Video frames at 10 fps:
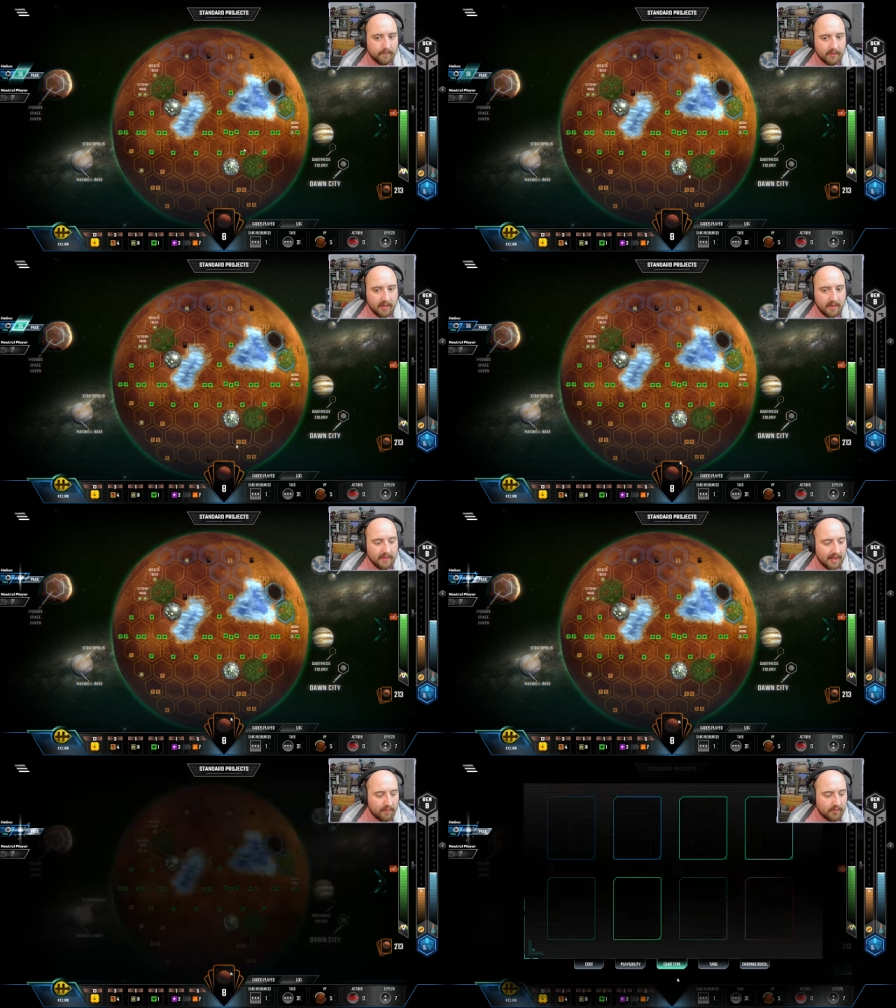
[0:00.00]
And
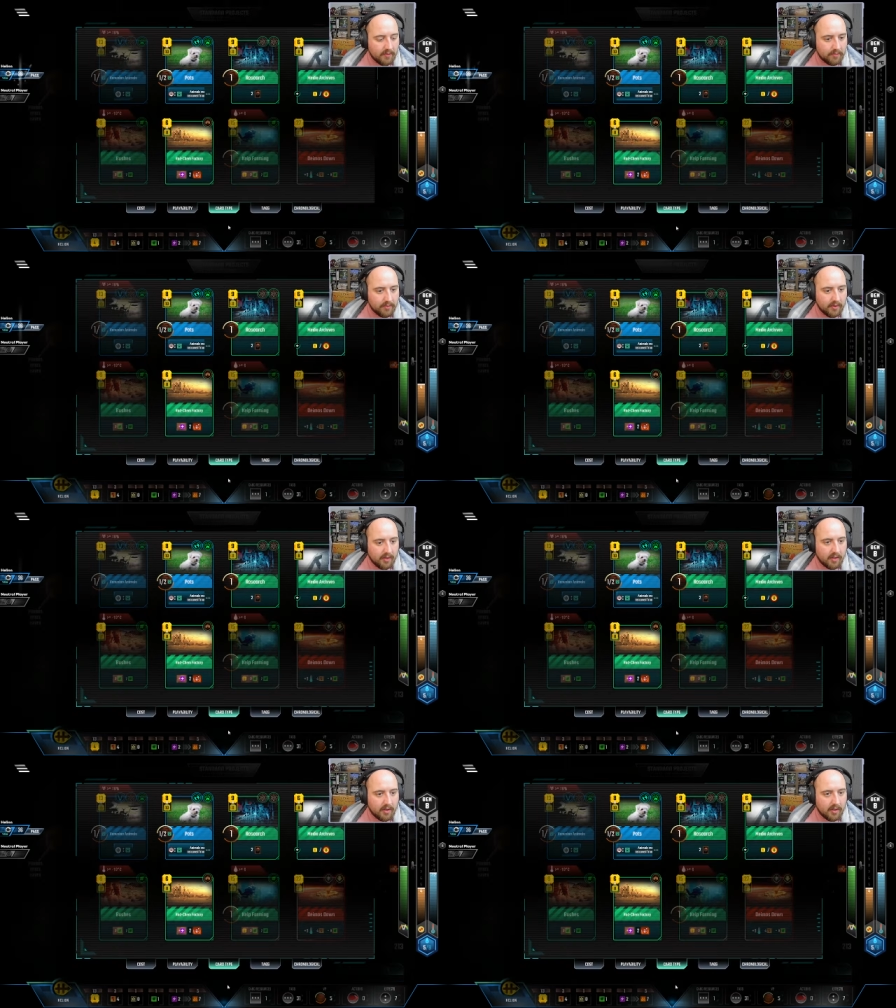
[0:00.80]
that will put
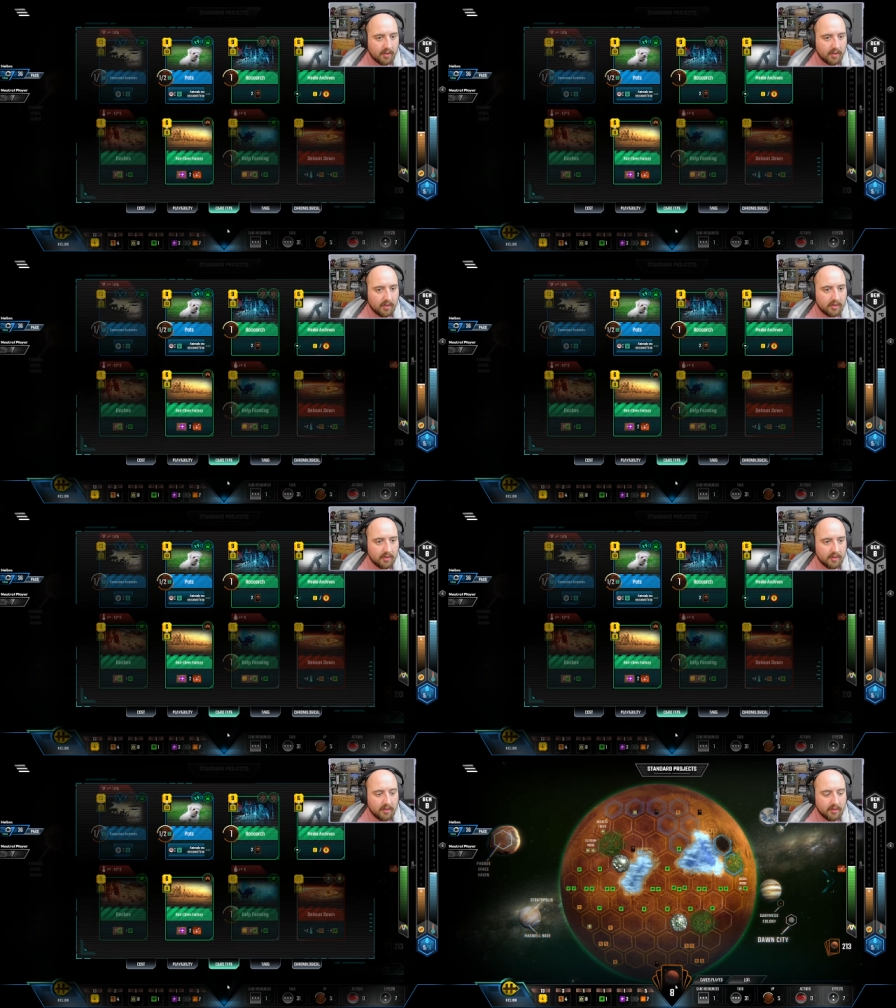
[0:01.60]
our
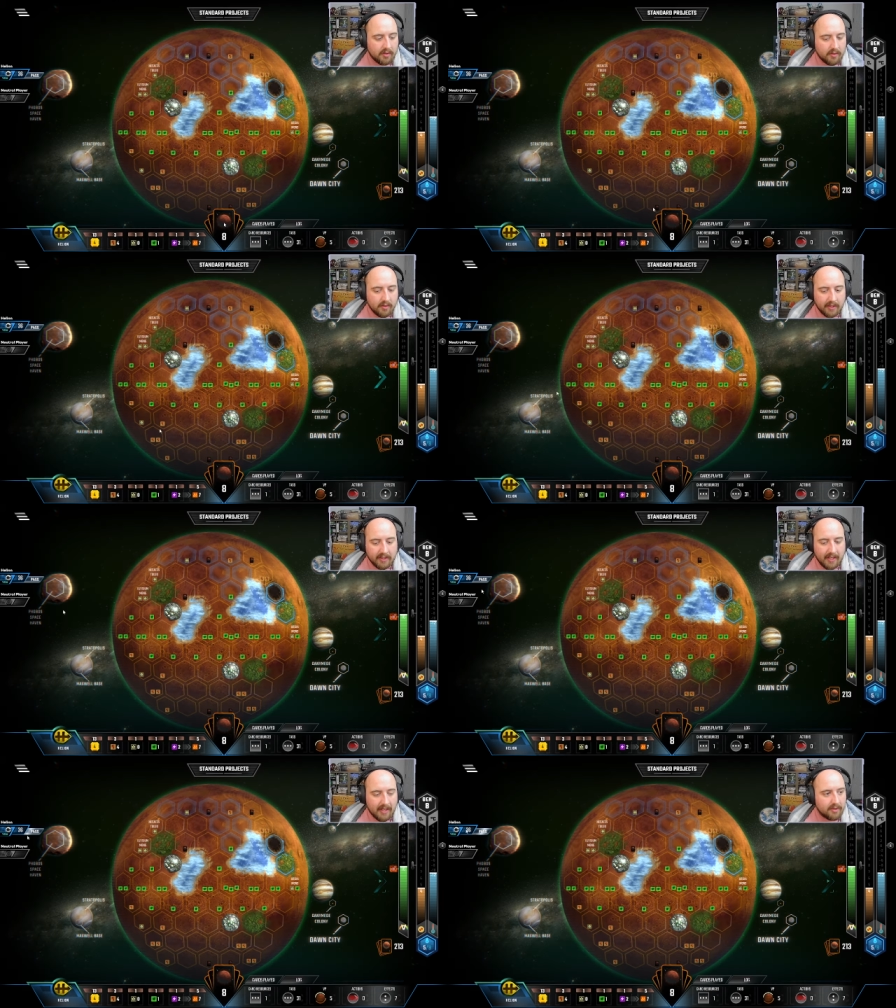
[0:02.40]
like
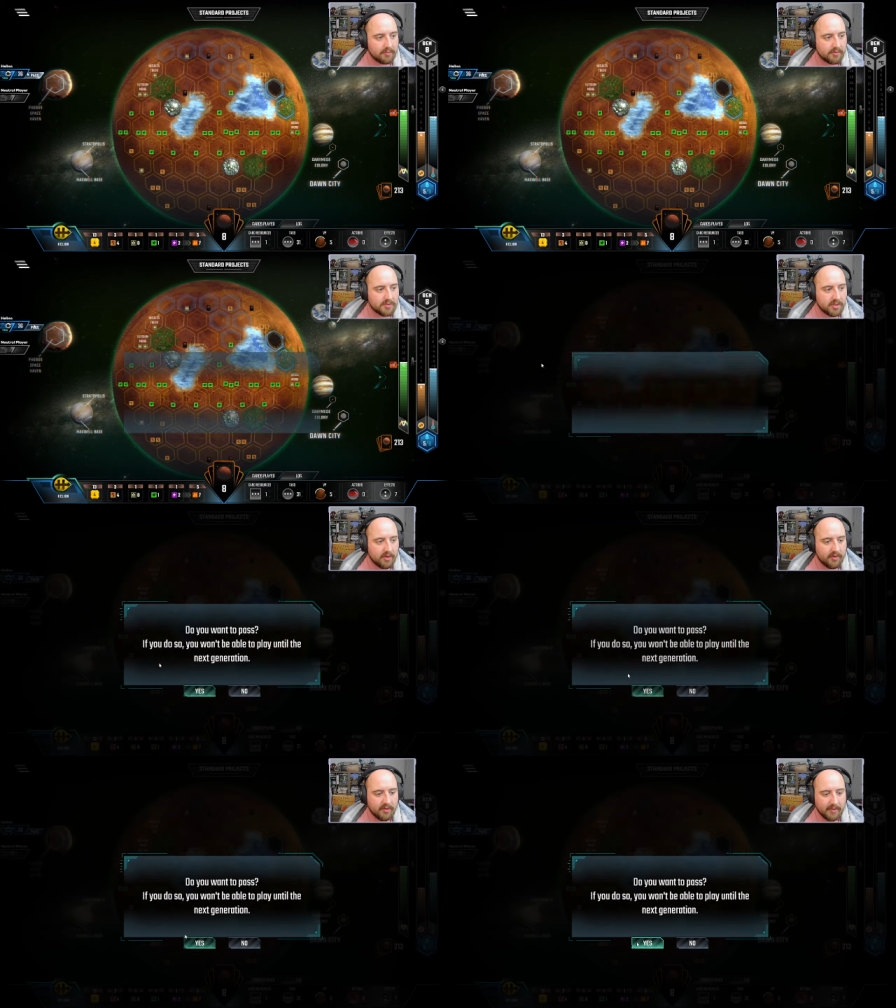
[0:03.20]
animals
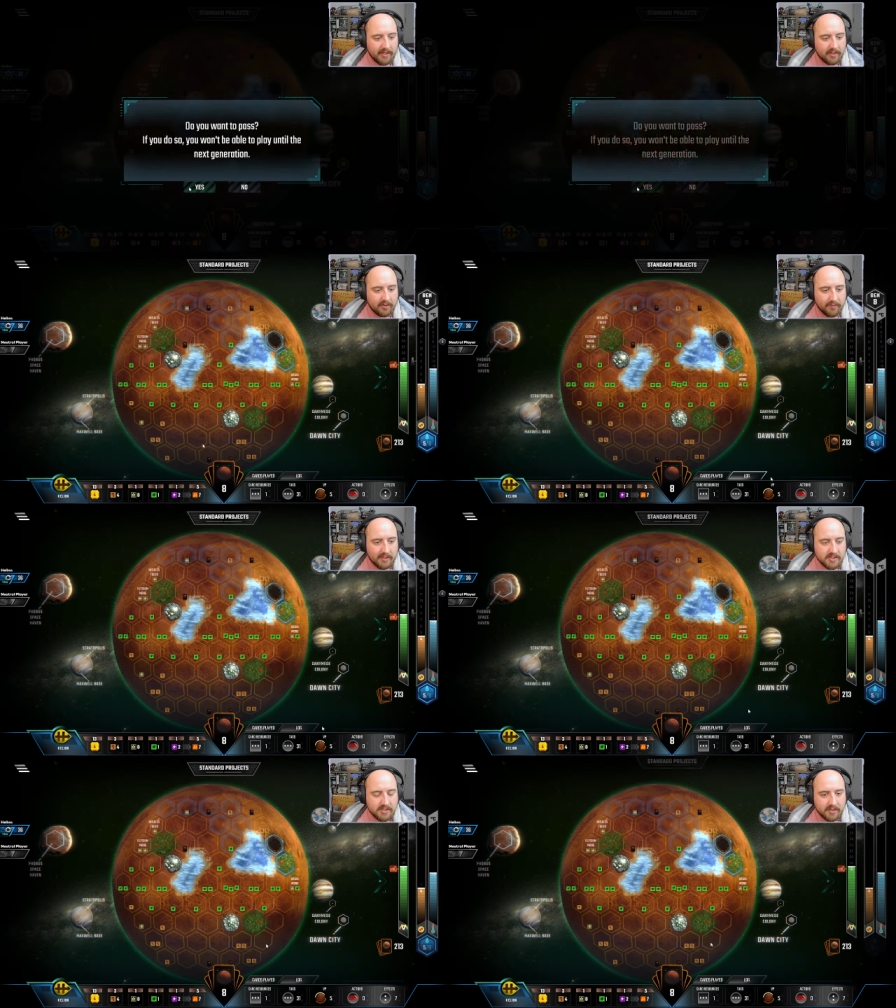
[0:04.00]
on the menu
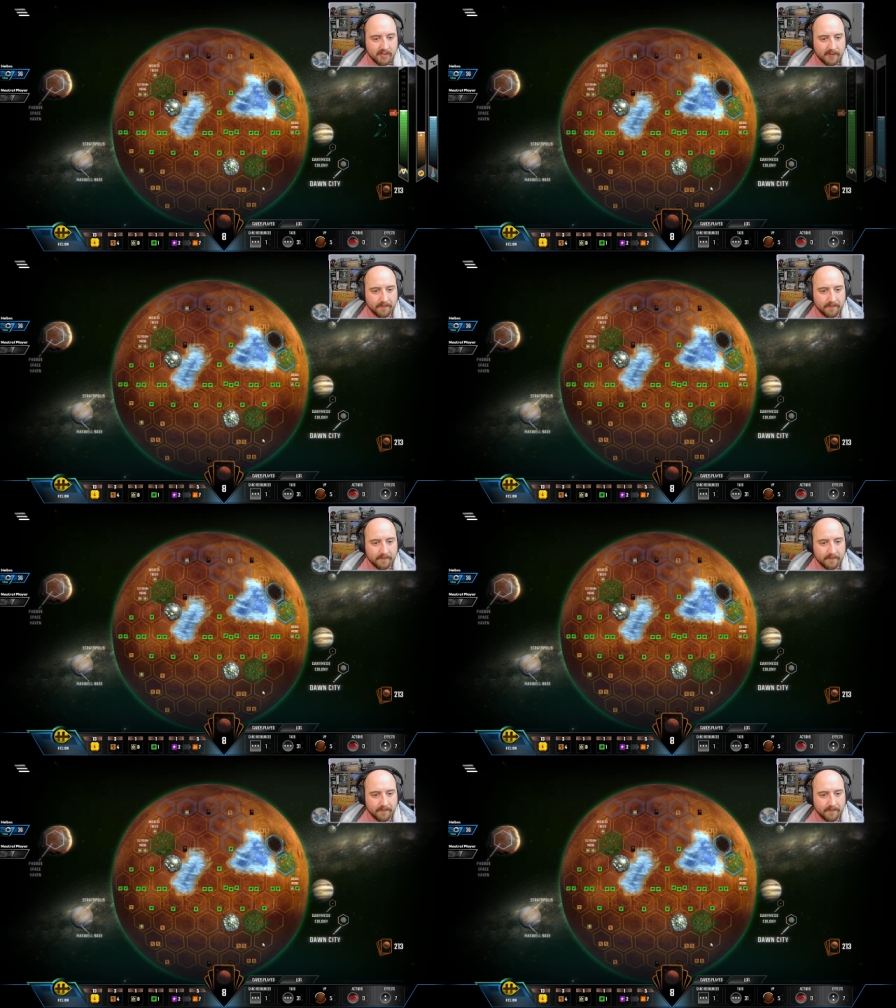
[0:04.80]
basically.